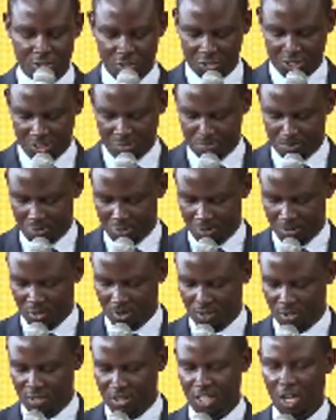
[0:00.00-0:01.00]
relationship,
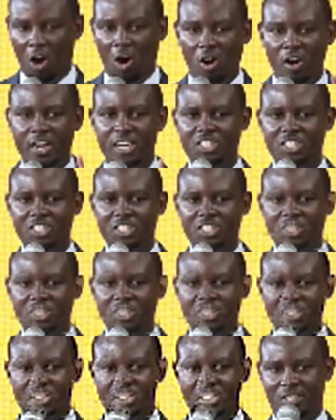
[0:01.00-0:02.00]
the
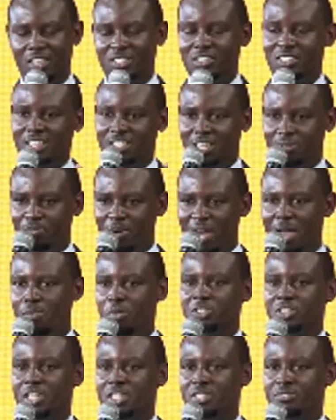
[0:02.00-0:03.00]
honest truth, just
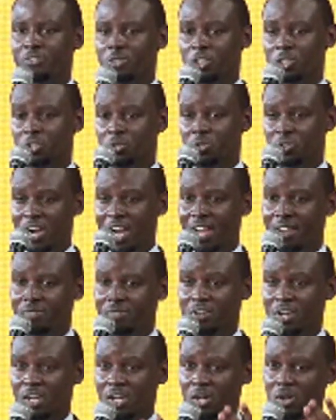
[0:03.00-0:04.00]
as the Bible says, for those who
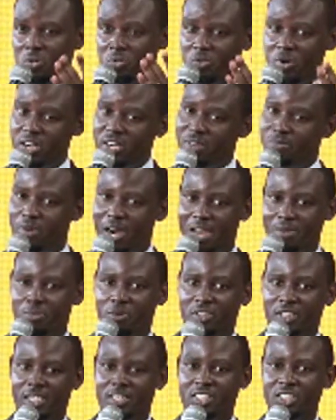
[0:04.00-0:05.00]
love, who read
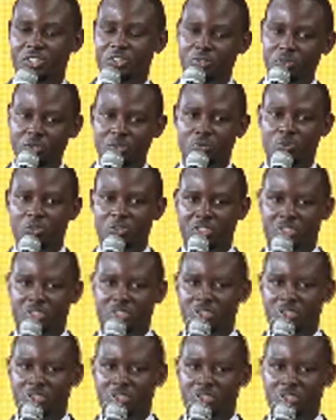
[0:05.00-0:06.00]
the Bible, that the
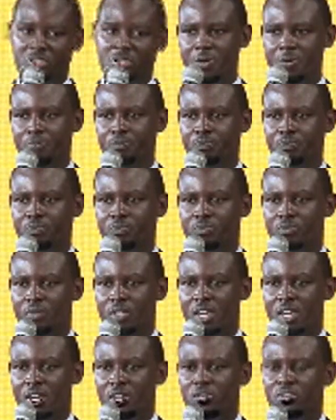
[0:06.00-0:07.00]
truth will set you free.
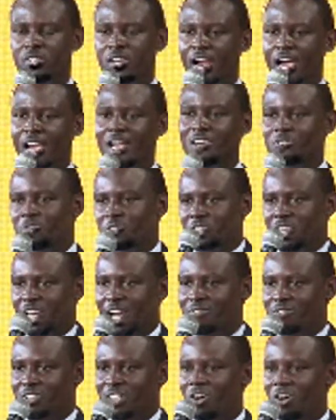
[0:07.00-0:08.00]
Now,
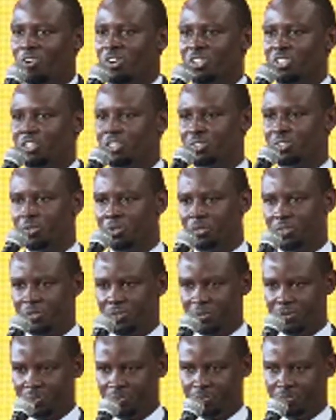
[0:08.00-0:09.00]
learn to serve the
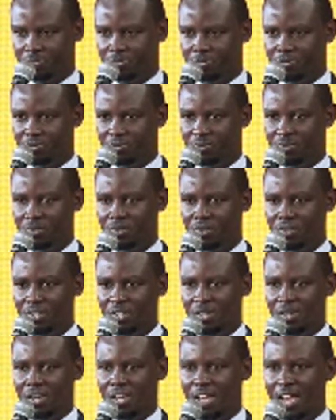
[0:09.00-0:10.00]
honest truth.
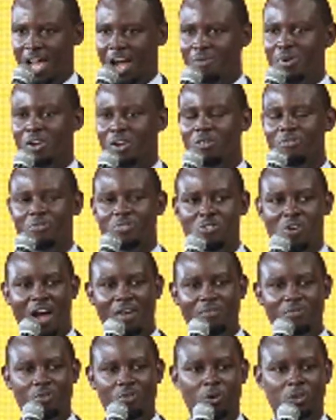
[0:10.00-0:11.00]
How many of you
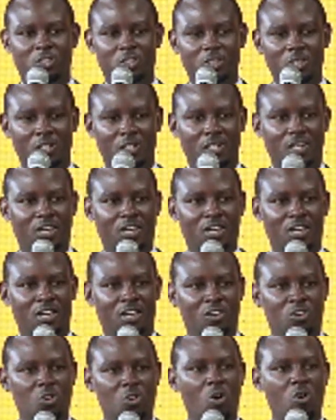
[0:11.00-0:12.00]
have got
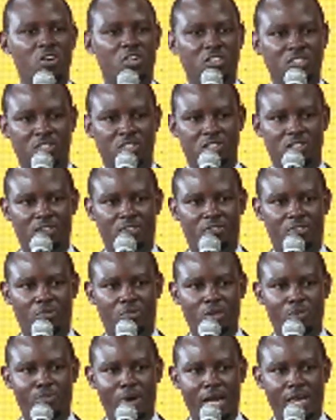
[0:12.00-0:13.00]
loans
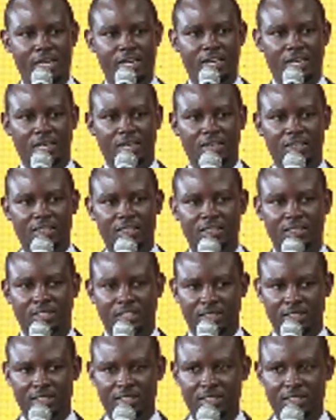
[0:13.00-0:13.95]
from the bank?